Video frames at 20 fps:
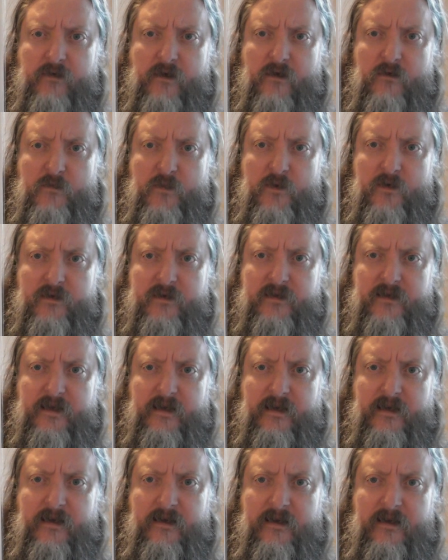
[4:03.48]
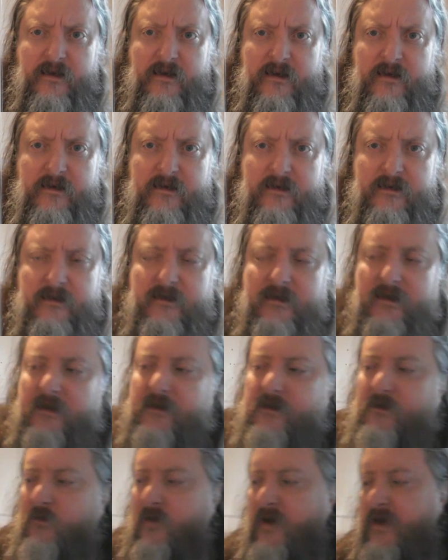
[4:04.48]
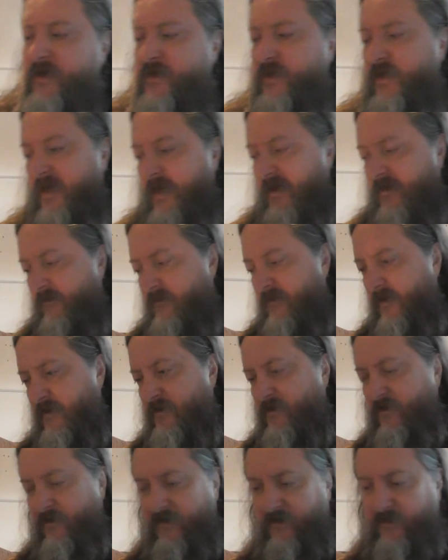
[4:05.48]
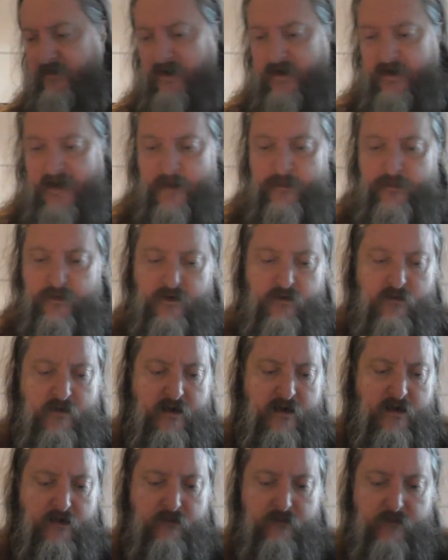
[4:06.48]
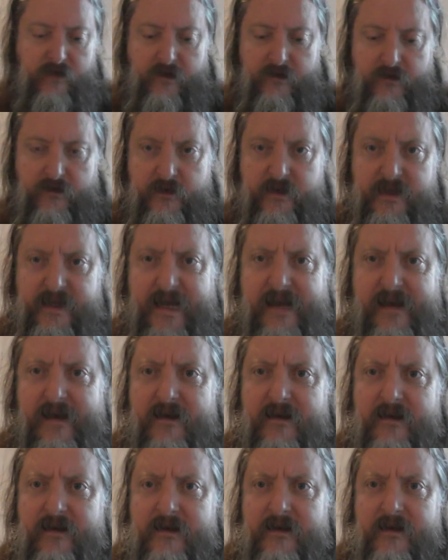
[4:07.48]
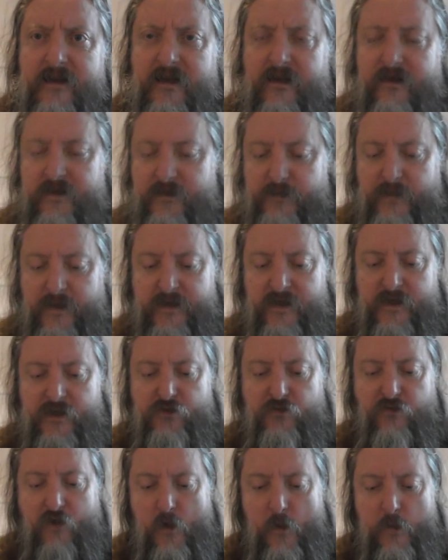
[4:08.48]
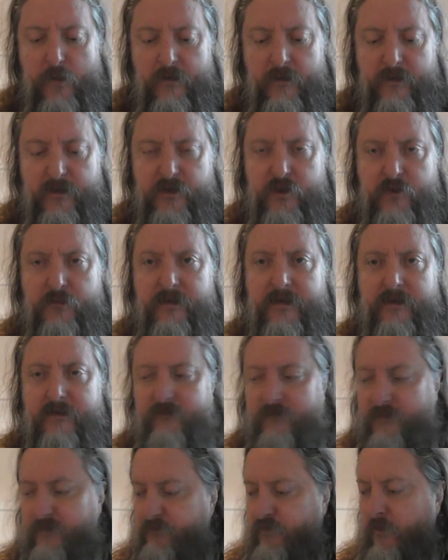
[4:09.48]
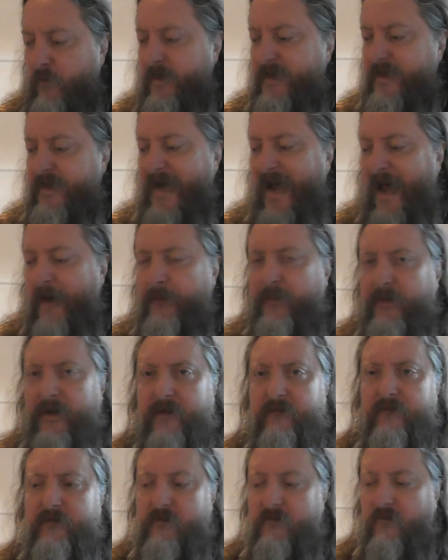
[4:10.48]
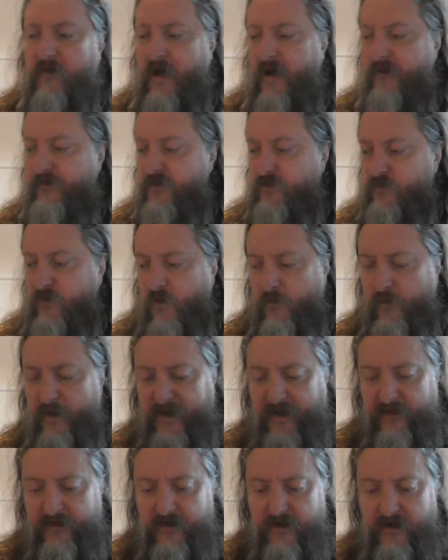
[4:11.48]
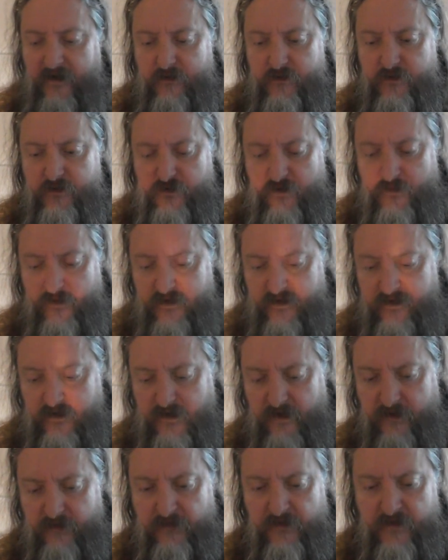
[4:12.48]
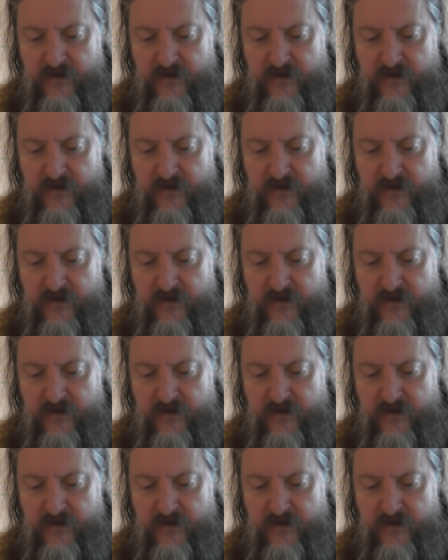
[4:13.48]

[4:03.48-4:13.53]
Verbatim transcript: no mercy. That's quite a chilling, that's something that happened quite a lot, you know, you see it as, as a trope, I'm assuming probably did happen in real life as well back in the day. I'm sure it must have done.